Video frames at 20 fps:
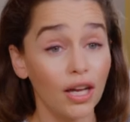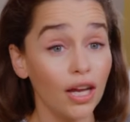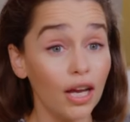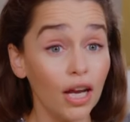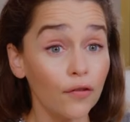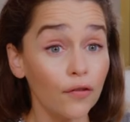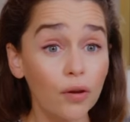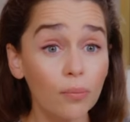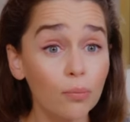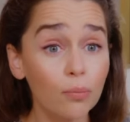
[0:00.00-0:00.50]

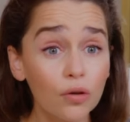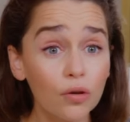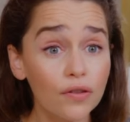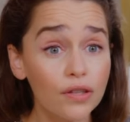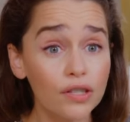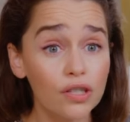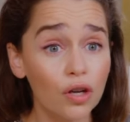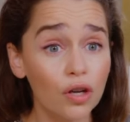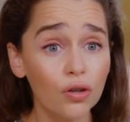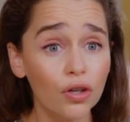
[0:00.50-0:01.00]
If the
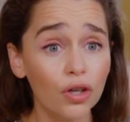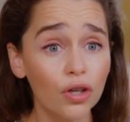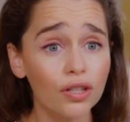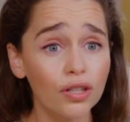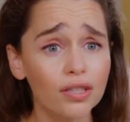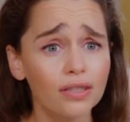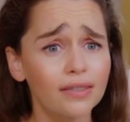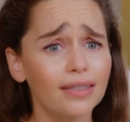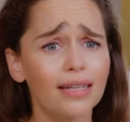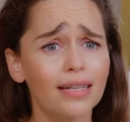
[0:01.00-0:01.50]
movie's no
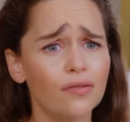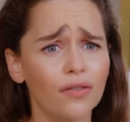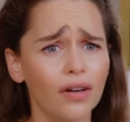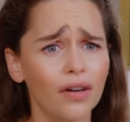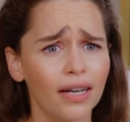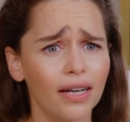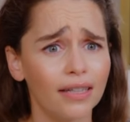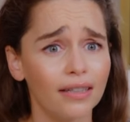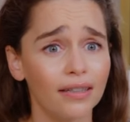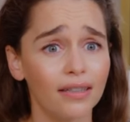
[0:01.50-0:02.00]
good, that's
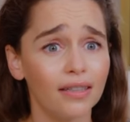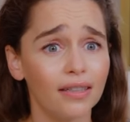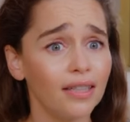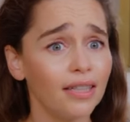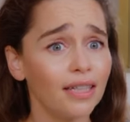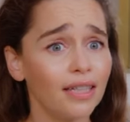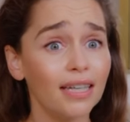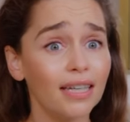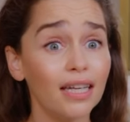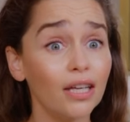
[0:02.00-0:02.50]
fine.
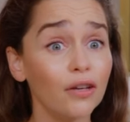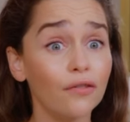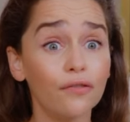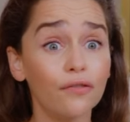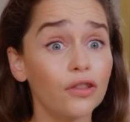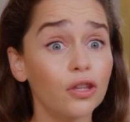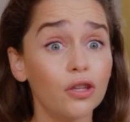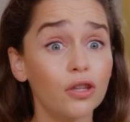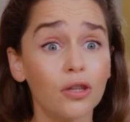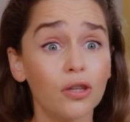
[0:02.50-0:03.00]
If
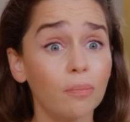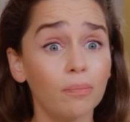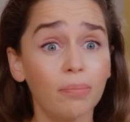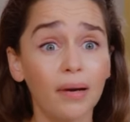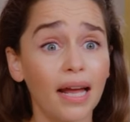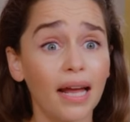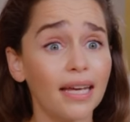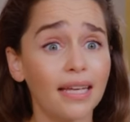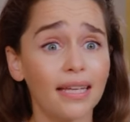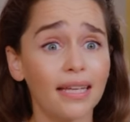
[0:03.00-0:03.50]
the
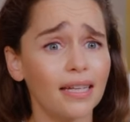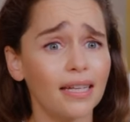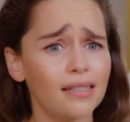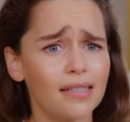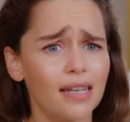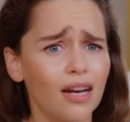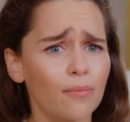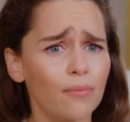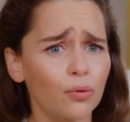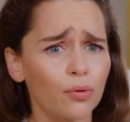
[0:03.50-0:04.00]
play gets
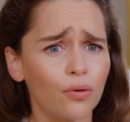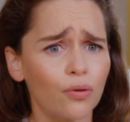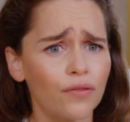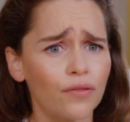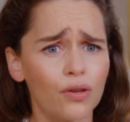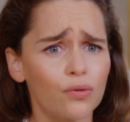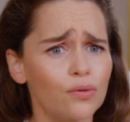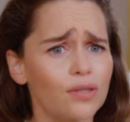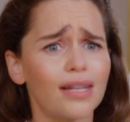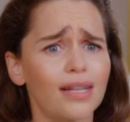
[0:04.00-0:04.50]
terrible
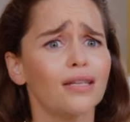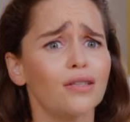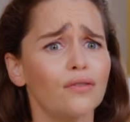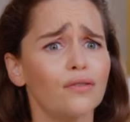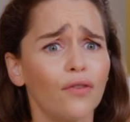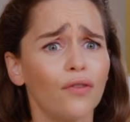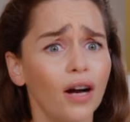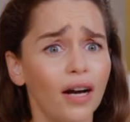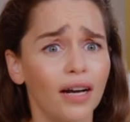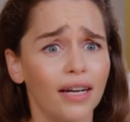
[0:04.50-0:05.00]
reviews, that's
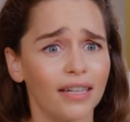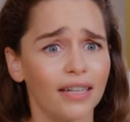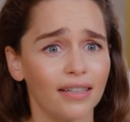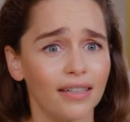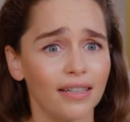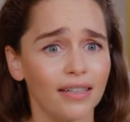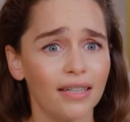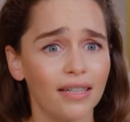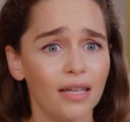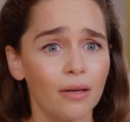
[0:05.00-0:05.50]
fine,
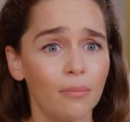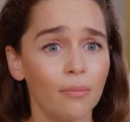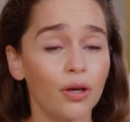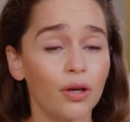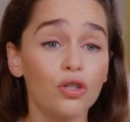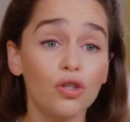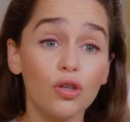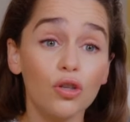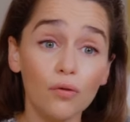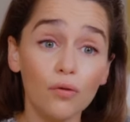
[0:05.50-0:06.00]

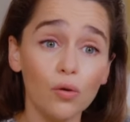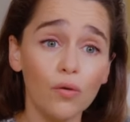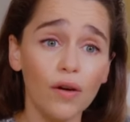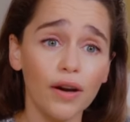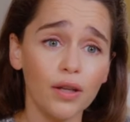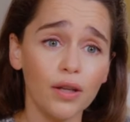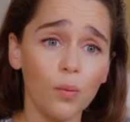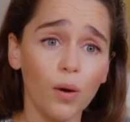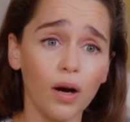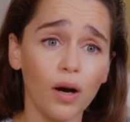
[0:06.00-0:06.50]
because you've
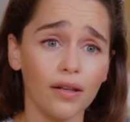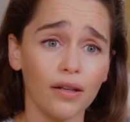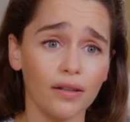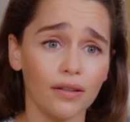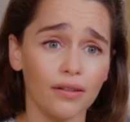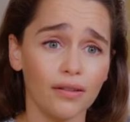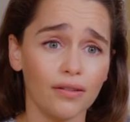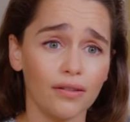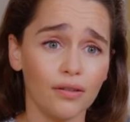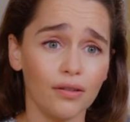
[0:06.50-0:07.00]
already won.
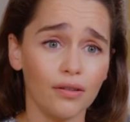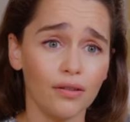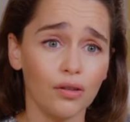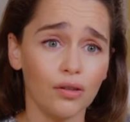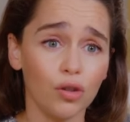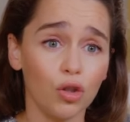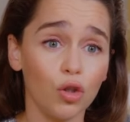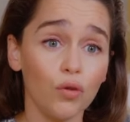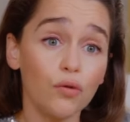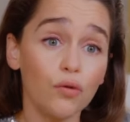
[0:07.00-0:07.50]

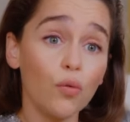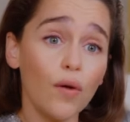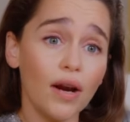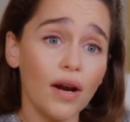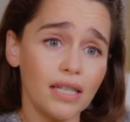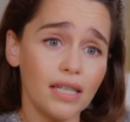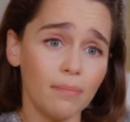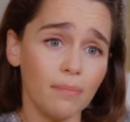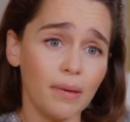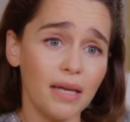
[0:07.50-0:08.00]
You've
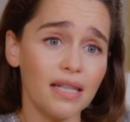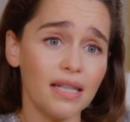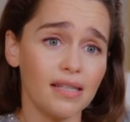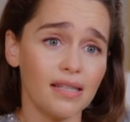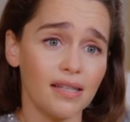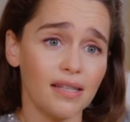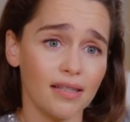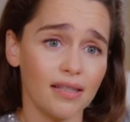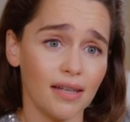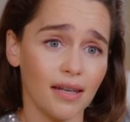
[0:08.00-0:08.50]
already been
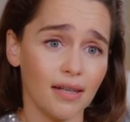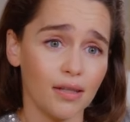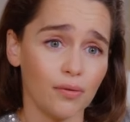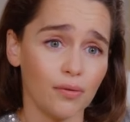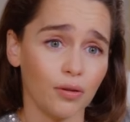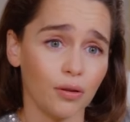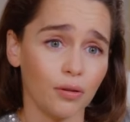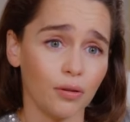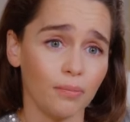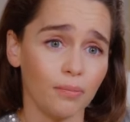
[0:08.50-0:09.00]

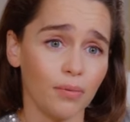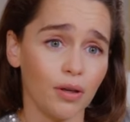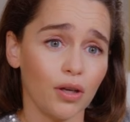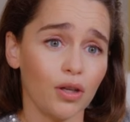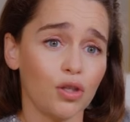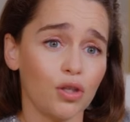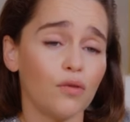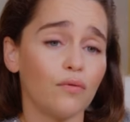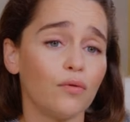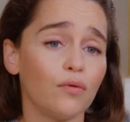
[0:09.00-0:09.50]
successful,
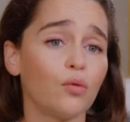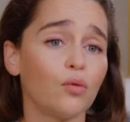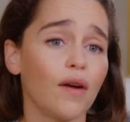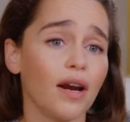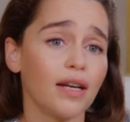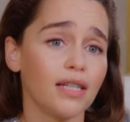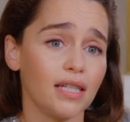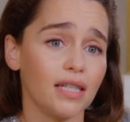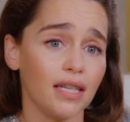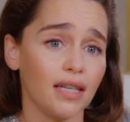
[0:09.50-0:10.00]
because you've
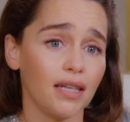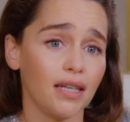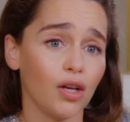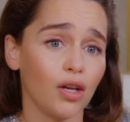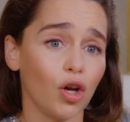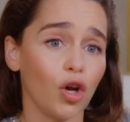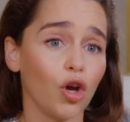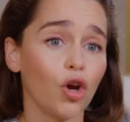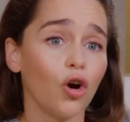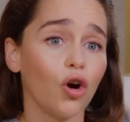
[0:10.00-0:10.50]
already
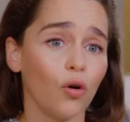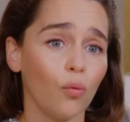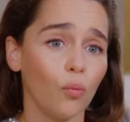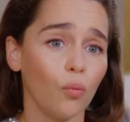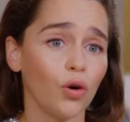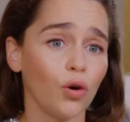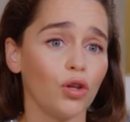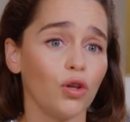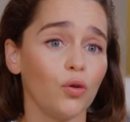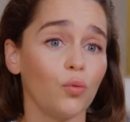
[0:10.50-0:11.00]
got
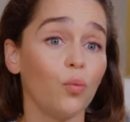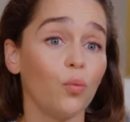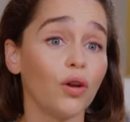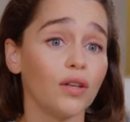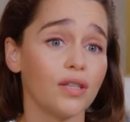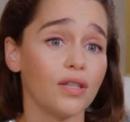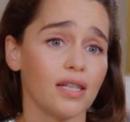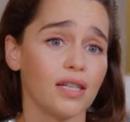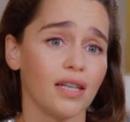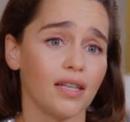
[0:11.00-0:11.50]
what you
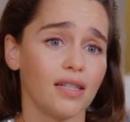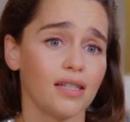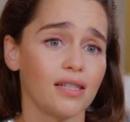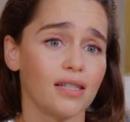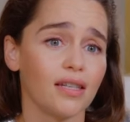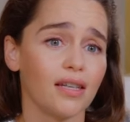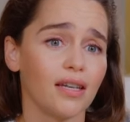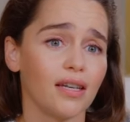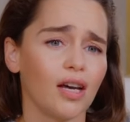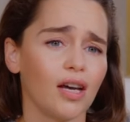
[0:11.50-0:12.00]
wanted
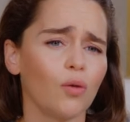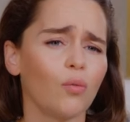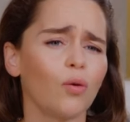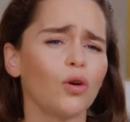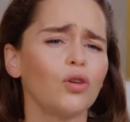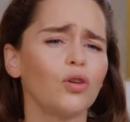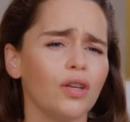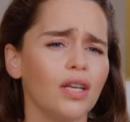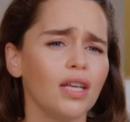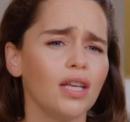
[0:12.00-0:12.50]
and what
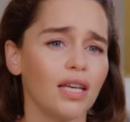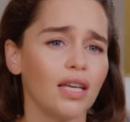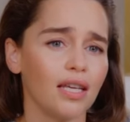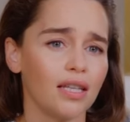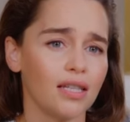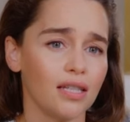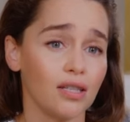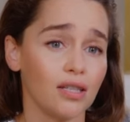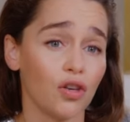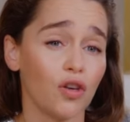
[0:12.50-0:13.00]
you
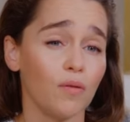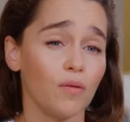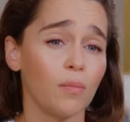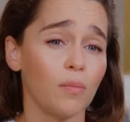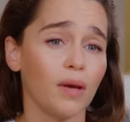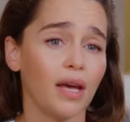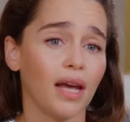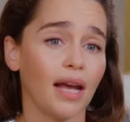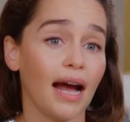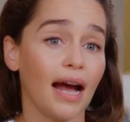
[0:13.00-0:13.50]
need as a human
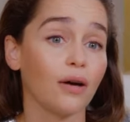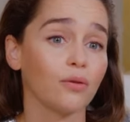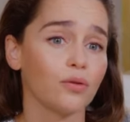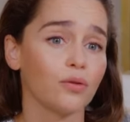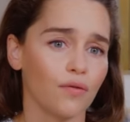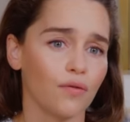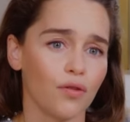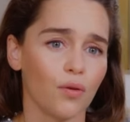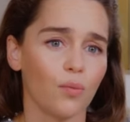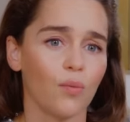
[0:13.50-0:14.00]
being out
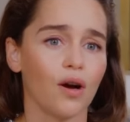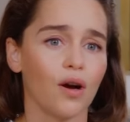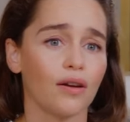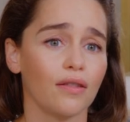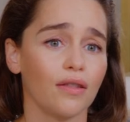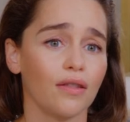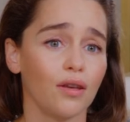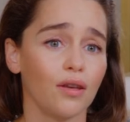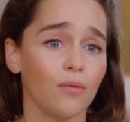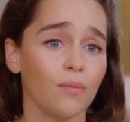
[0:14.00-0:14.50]
of the work
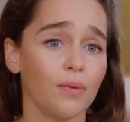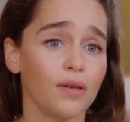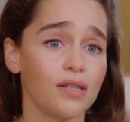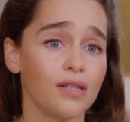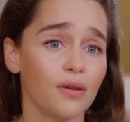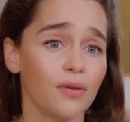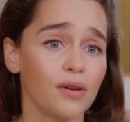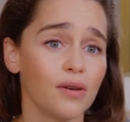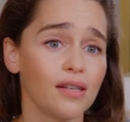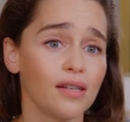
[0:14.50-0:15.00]
that you've been
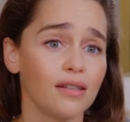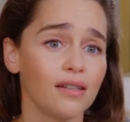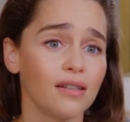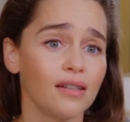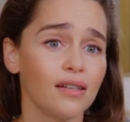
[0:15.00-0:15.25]
doing.